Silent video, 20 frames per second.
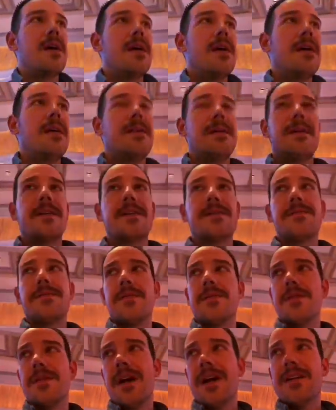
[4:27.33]
He thinks
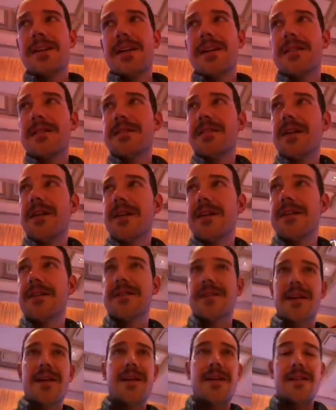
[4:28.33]
for 10
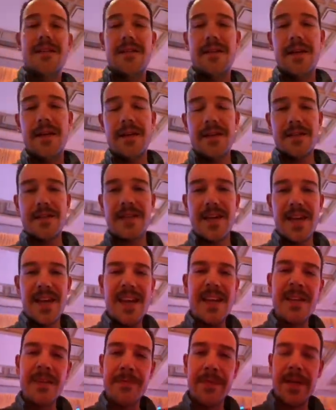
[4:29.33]
seconds and leads
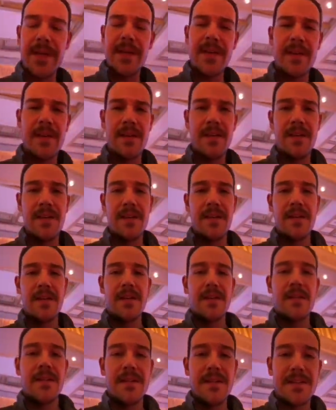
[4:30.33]
into me.
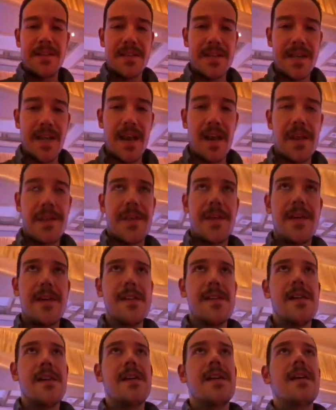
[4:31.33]
This is not a
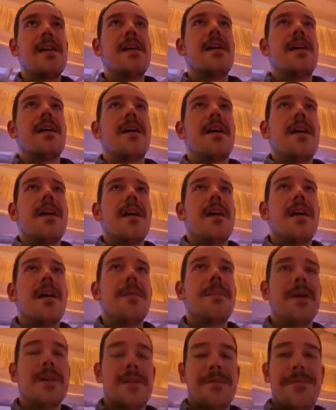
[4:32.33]
thing. He
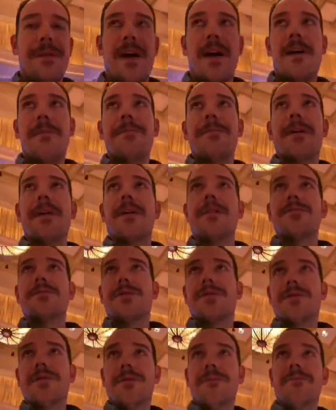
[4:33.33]
bets
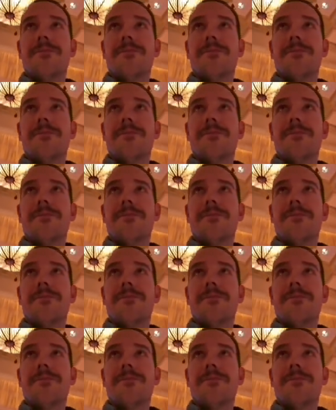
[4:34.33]
5,000.